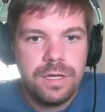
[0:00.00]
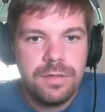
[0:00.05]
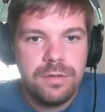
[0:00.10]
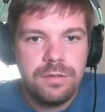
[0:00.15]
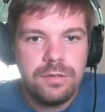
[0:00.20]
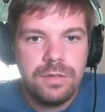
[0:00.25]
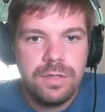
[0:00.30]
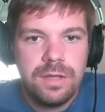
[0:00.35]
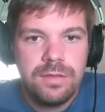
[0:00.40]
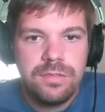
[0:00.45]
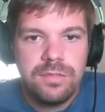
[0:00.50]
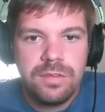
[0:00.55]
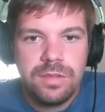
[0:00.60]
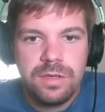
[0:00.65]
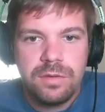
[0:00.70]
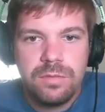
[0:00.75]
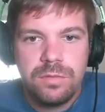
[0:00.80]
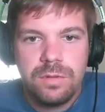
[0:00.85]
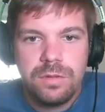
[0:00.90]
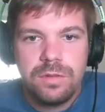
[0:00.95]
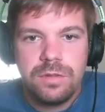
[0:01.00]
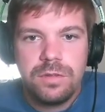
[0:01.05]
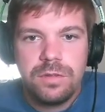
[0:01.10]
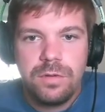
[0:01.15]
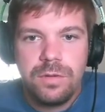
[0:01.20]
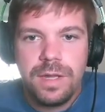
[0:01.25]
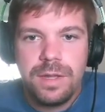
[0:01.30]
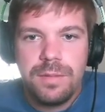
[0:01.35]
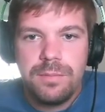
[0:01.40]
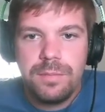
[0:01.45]
on their left stick
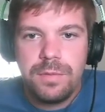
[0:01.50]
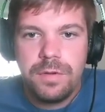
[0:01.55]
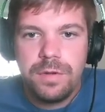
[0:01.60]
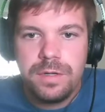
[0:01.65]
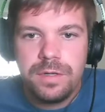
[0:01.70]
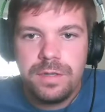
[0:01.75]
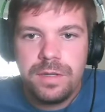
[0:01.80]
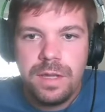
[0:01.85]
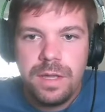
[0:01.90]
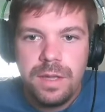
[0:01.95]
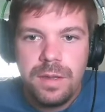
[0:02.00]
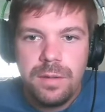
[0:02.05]
to input